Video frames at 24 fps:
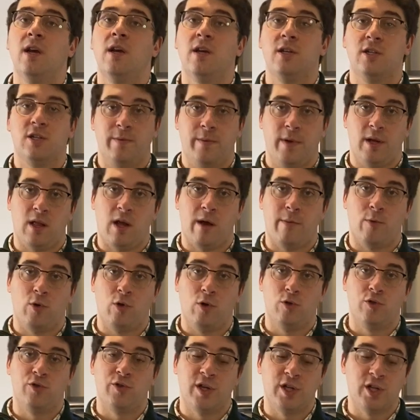is going to be a lot more
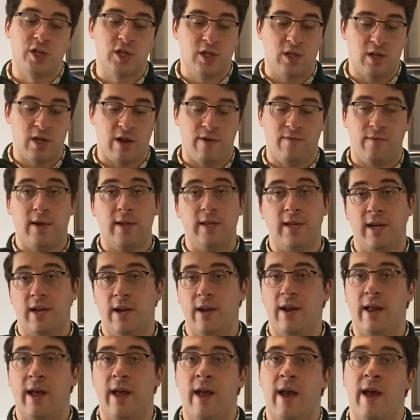nutritious than if we
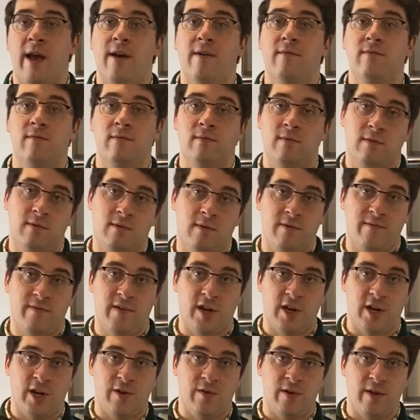didn't have the
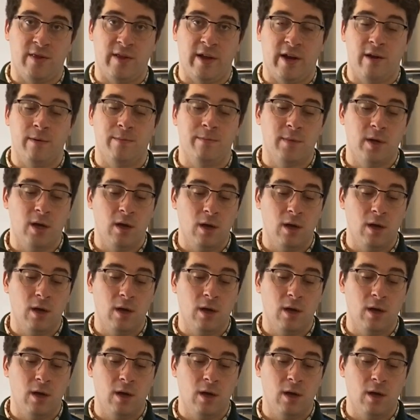vinegar in there.